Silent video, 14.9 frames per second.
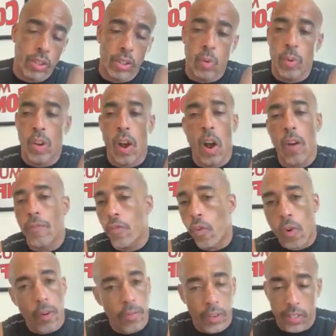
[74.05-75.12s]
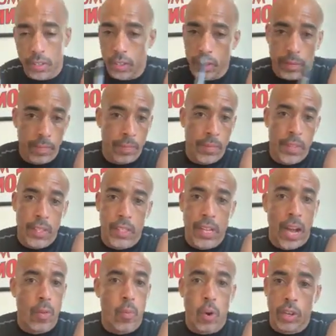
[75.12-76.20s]
So we all four of us
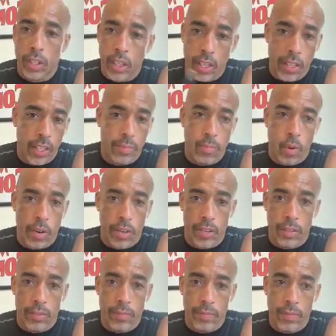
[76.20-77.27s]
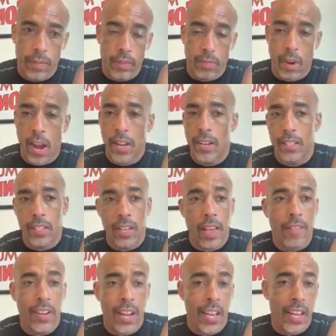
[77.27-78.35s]
got work in this morning. Right, it's
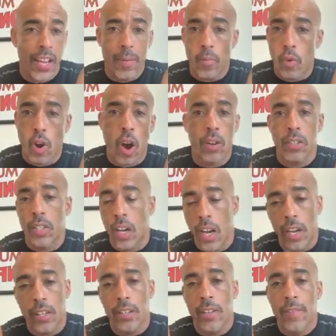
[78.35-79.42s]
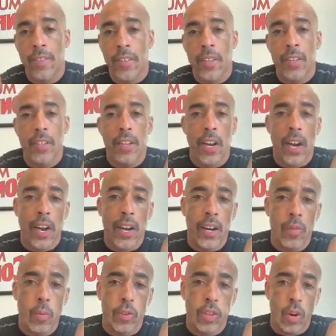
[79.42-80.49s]
11 a.m. We're all done
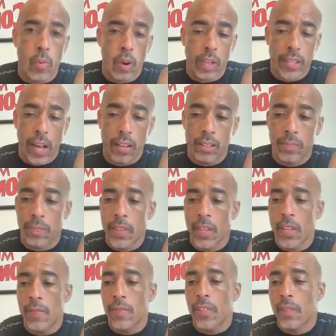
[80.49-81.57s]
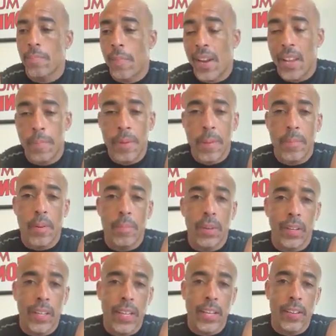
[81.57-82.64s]
with our workouts. Many people
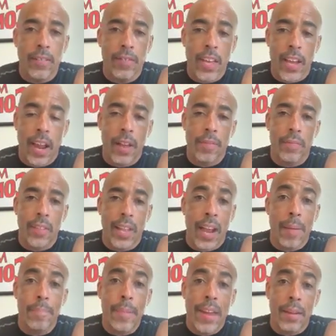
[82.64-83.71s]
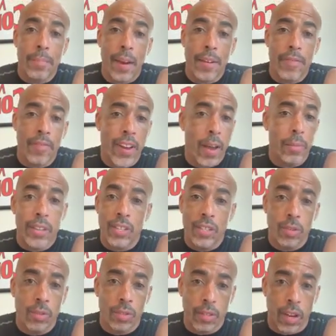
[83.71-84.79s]
believe that I make my family
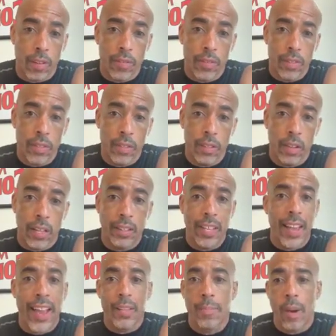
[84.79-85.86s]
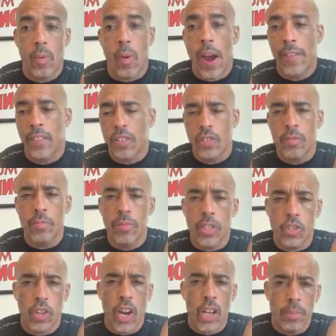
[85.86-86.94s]
do stuff. Like they ask my wife,
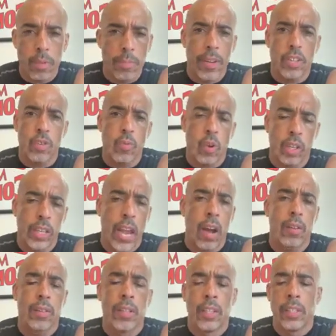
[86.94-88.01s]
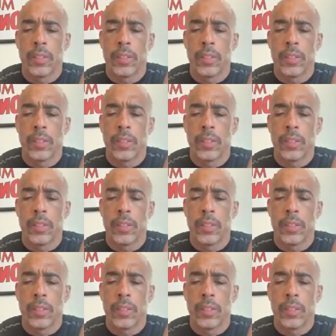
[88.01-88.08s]
does your husband make you work out?